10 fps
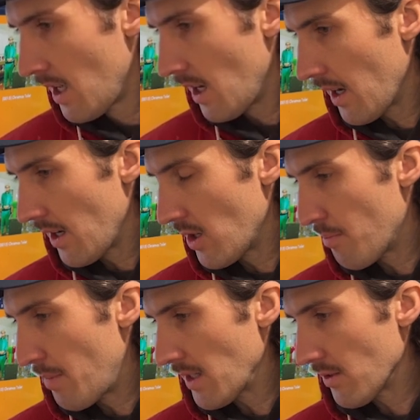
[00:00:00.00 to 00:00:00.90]
Again, your
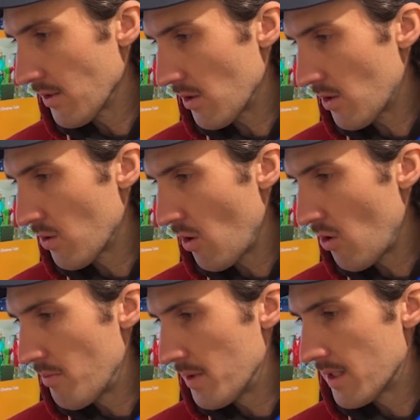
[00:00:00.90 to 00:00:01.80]
bezels are
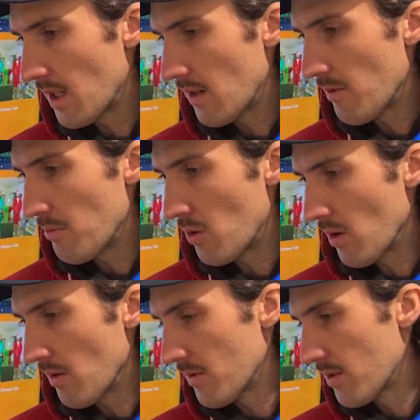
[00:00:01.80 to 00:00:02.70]
chrome instead of a
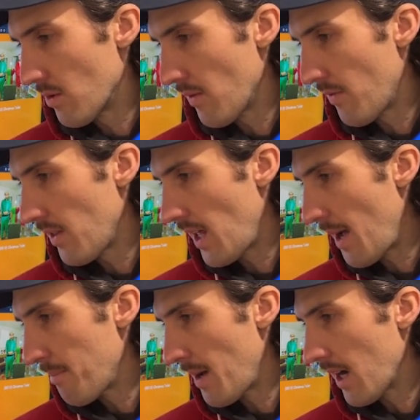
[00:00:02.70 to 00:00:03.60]
more sort of
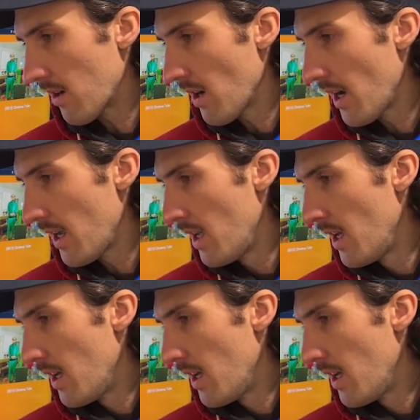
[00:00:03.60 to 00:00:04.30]
flat matte gray.